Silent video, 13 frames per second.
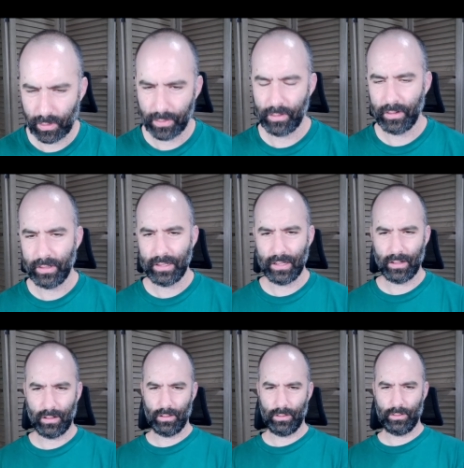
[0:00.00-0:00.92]
Are there any
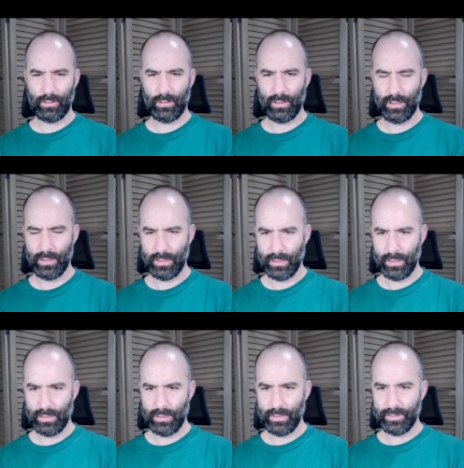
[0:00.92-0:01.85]
other,
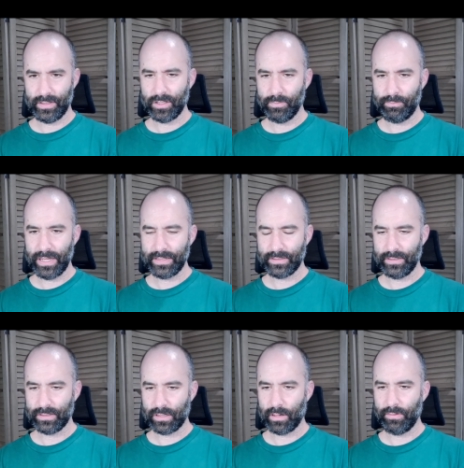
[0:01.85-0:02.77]
is that the best
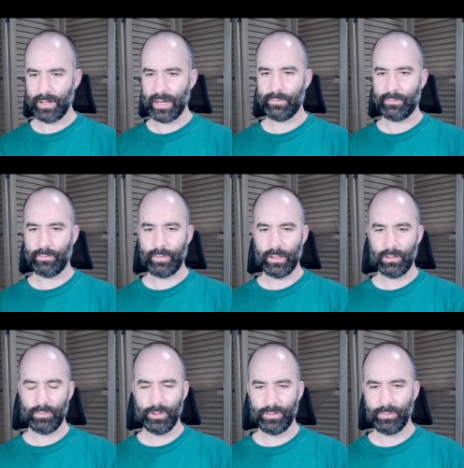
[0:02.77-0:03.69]
discovery I have
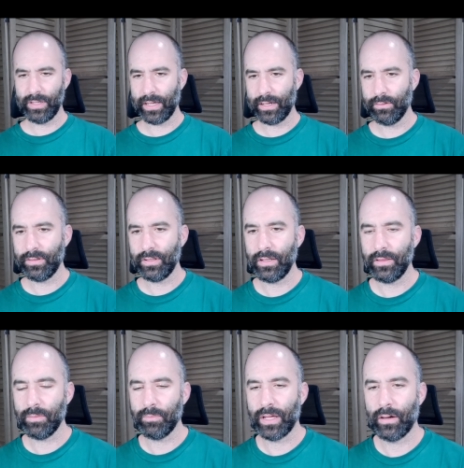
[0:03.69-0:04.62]
available to me? I don't see
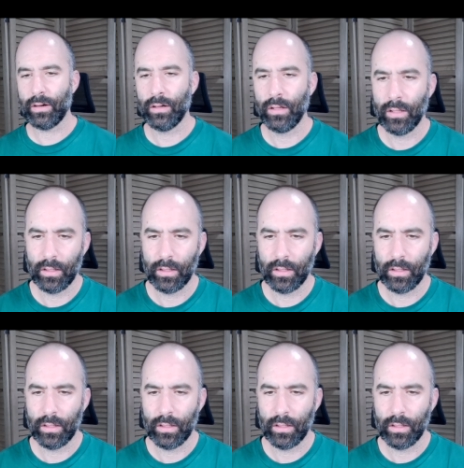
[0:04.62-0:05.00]
anything better,